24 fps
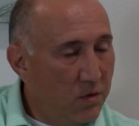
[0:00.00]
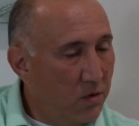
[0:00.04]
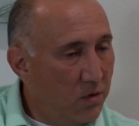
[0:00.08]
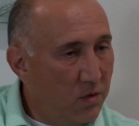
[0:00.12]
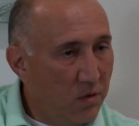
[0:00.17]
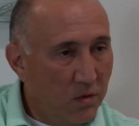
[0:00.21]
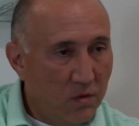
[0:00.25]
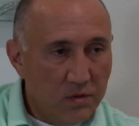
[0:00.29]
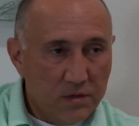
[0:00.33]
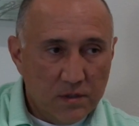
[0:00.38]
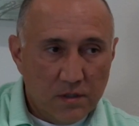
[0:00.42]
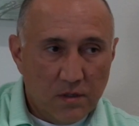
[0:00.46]

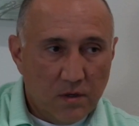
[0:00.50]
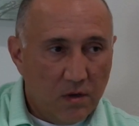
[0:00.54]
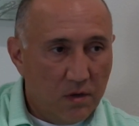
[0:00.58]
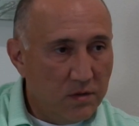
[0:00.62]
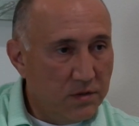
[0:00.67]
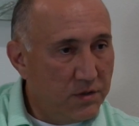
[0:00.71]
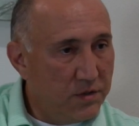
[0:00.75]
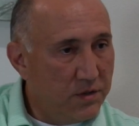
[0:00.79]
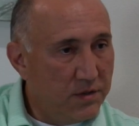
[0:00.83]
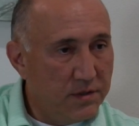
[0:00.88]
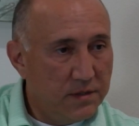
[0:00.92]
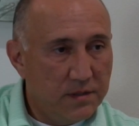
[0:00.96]
closing
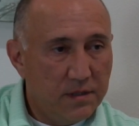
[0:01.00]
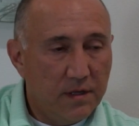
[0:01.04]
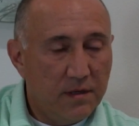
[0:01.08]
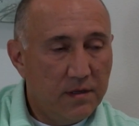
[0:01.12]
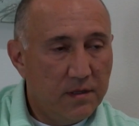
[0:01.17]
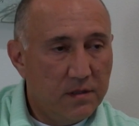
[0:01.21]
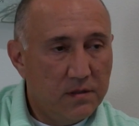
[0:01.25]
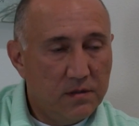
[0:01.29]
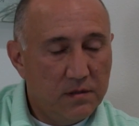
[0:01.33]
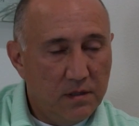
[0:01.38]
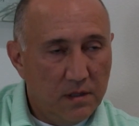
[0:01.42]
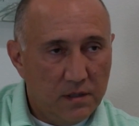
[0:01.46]
costs.
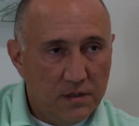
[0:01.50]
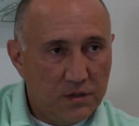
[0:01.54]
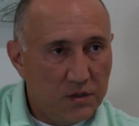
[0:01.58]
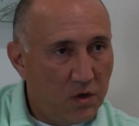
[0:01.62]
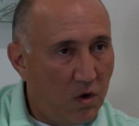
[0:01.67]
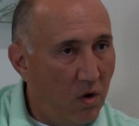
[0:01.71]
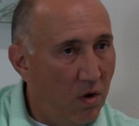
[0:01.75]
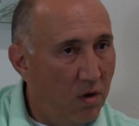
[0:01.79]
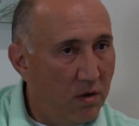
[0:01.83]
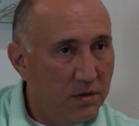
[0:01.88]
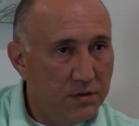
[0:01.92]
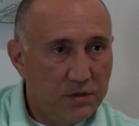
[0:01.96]
It's
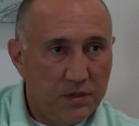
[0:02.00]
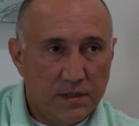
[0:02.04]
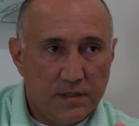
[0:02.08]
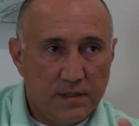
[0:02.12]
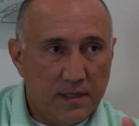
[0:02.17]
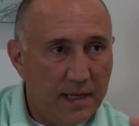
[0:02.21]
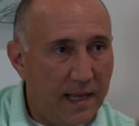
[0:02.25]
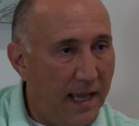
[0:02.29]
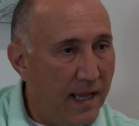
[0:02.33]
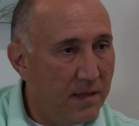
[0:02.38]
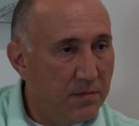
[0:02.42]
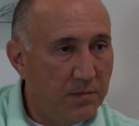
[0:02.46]
called just
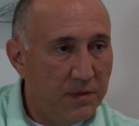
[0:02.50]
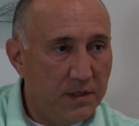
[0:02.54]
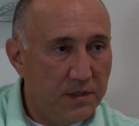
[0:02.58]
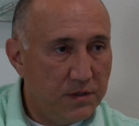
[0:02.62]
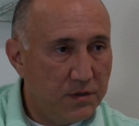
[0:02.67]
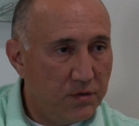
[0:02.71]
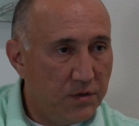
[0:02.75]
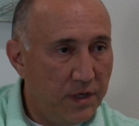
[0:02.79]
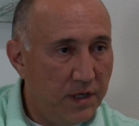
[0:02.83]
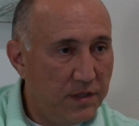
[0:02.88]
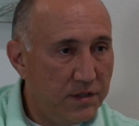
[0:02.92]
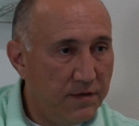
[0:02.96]
an
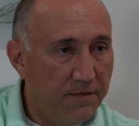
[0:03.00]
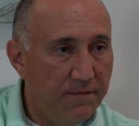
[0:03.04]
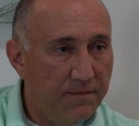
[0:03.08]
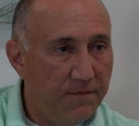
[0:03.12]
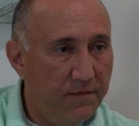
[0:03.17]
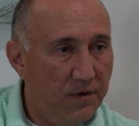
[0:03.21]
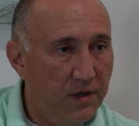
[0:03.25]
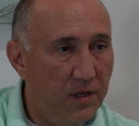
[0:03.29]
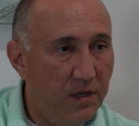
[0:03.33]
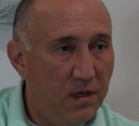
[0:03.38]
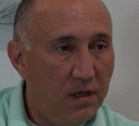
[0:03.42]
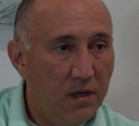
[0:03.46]
administration
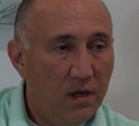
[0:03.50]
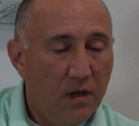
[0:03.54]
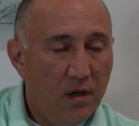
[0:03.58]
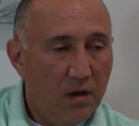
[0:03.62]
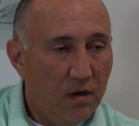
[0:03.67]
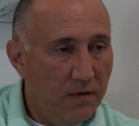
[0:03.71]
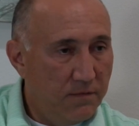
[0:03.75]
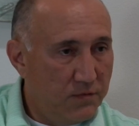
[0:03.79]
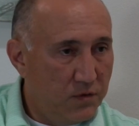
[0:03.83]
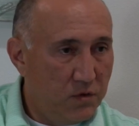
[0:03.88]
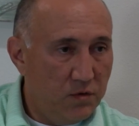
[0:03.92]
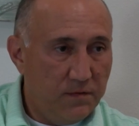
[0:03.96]
fee
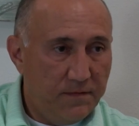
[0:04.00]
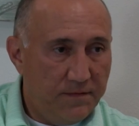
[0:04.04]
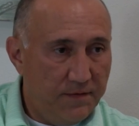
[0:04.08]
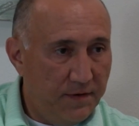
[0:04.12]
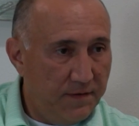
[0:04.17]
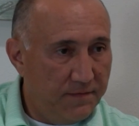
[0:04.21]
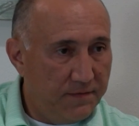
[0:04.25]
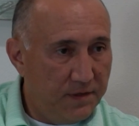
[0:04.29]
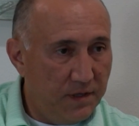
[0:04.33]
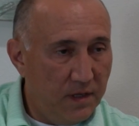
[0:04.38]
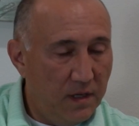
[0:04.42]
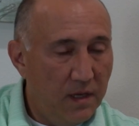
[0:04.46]
of
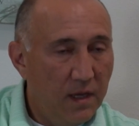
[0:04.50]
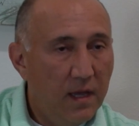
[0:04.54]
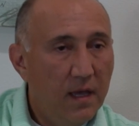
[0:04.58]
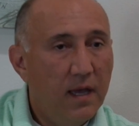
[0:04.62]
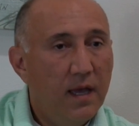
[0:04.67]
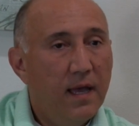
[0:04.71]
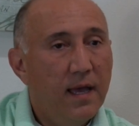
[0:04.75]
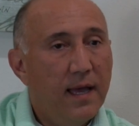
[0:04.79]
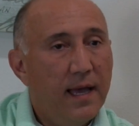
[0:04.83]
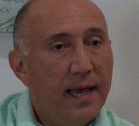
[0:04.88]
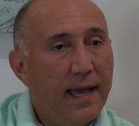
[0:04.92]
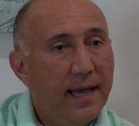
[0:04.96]
$250.
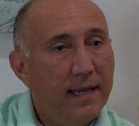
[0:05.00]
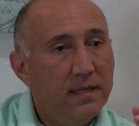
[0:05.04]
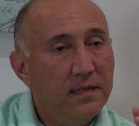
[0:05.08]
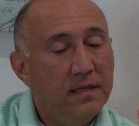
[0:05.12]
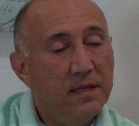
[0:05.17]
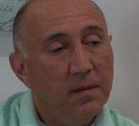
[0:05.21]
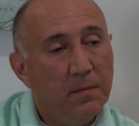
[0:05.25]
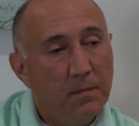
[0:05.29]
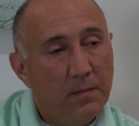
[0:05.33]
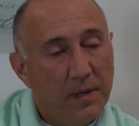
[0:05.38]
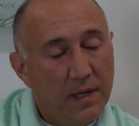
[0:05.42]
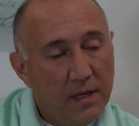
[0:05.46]
And
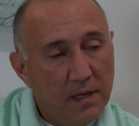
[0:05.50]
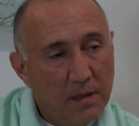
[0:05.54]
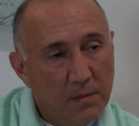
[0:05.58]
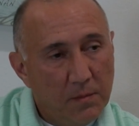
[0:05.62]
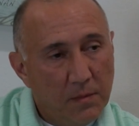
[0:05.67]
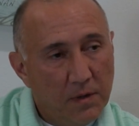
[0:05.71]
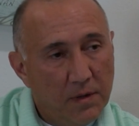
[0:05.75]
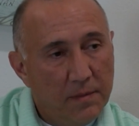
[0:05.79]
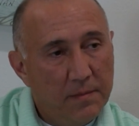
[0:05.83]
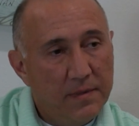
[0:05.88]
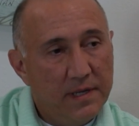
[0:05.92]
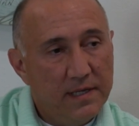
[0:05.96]
the
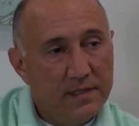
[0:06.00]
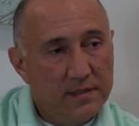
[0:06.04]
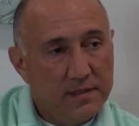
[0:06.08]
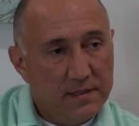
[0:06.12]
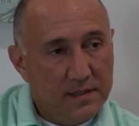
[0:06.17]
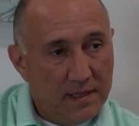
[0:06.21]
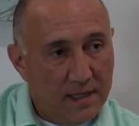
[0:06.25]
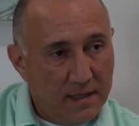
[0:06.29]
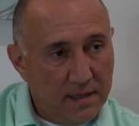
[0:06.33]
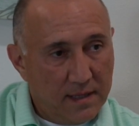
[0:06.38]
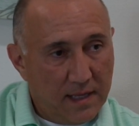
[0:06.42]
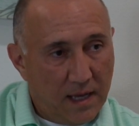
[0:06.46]
minimum is
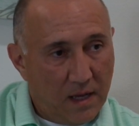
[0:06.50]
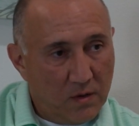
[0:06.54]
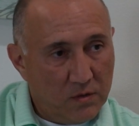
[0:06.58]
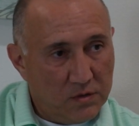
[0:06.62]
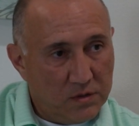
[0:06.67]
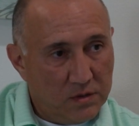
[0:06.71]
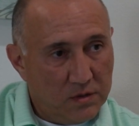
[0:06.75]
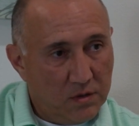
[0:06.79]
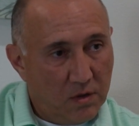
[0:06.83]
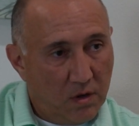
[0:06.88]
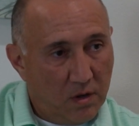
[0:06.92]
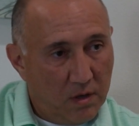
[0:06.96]
$10,000.
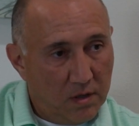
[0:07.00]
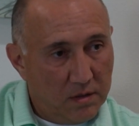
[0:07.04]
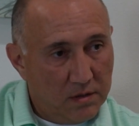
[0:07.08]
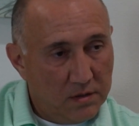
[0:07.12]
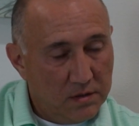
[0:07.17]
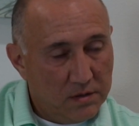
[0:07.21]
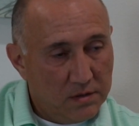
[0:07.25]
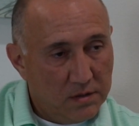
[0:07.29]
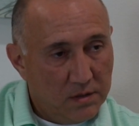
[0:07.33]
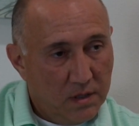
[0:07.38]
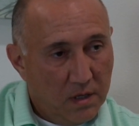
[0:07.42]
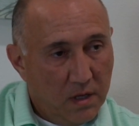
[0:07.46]

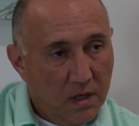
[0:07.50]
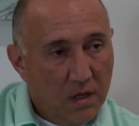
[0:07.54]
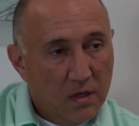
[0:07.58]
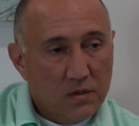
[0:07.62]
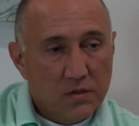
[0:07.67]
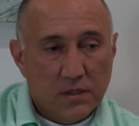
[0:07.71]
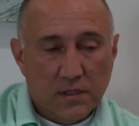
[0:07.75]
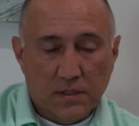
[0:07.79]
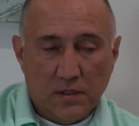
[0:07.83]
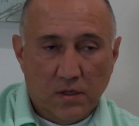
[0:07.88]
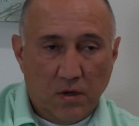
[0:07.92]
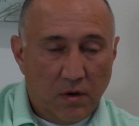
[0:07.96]
So
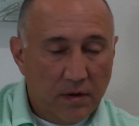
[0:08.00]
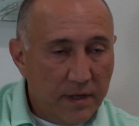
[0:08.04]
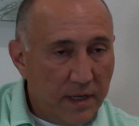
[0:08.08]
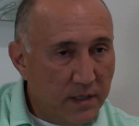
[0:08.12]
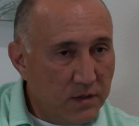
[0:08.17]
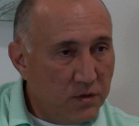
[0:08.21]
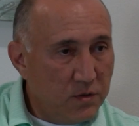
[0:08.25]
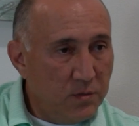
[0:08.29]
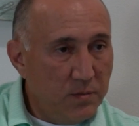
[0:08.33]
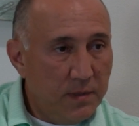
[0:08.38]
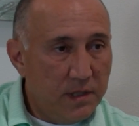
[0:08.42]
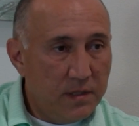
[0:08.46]
as long
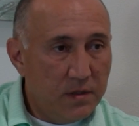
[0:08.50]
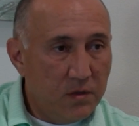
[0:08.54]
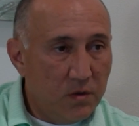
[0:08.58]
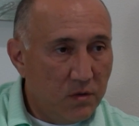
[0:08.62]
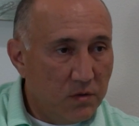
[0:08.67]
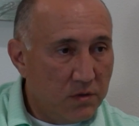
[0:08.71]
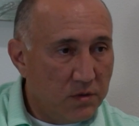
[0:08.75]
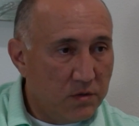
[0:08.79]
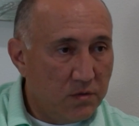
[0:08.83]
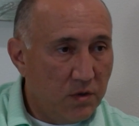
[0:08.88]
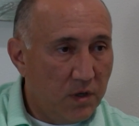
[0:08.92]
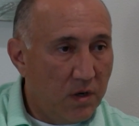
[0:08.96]
as you meet
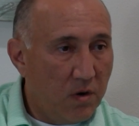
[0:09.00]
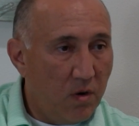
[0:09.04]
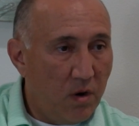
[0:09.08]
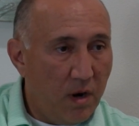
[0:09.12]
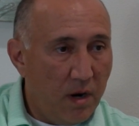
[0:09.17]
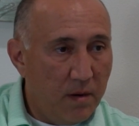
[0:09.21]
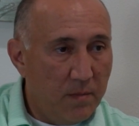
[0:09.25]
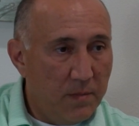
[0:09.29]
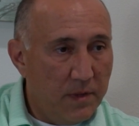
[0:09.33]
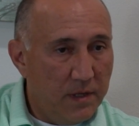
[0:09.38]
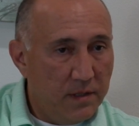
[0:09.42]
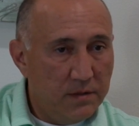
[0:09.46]
those
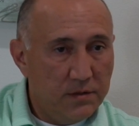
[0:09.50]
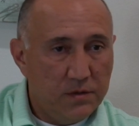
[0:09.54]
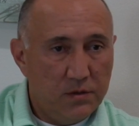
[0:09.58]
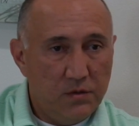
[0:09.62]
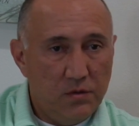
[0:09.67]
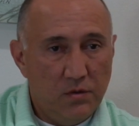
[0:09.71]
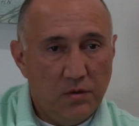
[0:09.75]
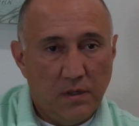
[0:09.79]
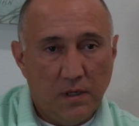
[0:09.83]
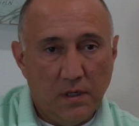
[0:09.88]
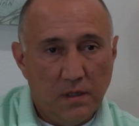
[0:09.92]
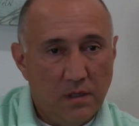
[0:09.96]
requirements,
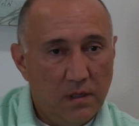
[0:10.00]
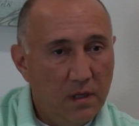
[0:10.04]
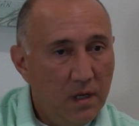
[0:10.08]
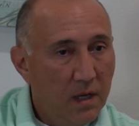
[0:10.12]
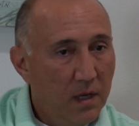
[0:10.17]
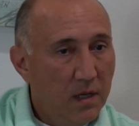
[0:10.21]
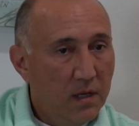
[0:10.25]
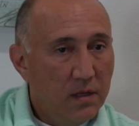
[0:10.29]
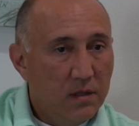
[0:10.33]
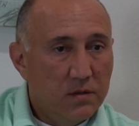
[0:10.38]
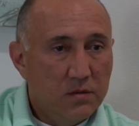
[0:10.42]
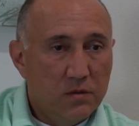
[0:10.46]
you can
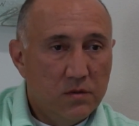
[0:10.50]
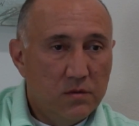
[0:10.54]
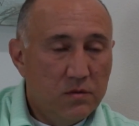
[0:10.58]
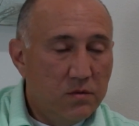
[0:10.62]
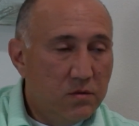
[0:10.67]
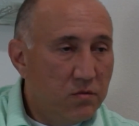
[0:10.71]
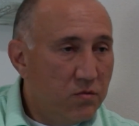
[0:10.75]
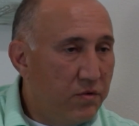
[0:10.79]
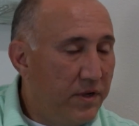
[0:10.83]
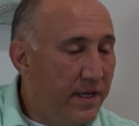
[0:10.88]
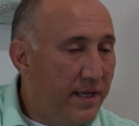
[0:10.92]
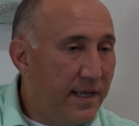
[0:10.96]

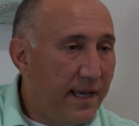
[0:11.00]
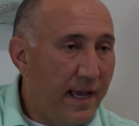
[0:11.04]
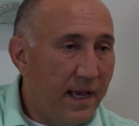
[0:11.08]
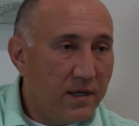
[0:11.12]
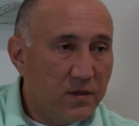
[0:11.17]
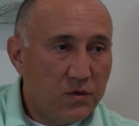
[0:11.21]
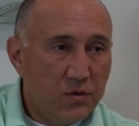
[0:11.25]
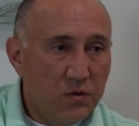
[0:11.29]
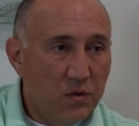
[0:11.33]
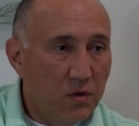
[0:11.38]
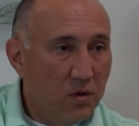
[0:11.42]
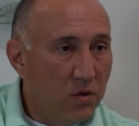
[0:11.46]

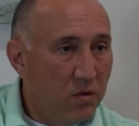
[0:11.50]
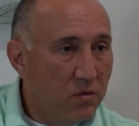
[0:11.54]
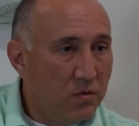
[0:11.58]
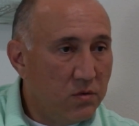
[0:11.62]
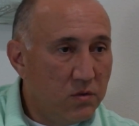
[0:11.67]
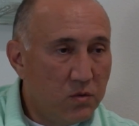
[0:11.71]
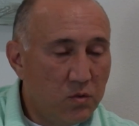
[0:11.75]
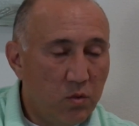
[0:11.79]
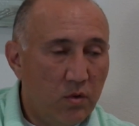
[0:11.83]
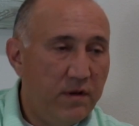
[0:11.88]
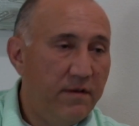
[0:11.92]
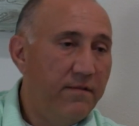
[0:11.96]
recast your loan
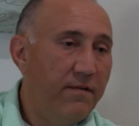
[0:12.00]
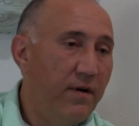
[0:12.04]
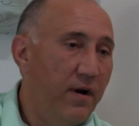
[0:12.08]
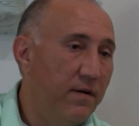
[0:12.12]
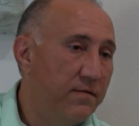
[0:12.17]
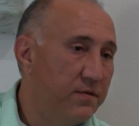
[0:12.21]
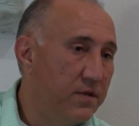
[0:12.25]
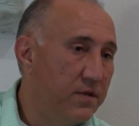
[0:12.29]
25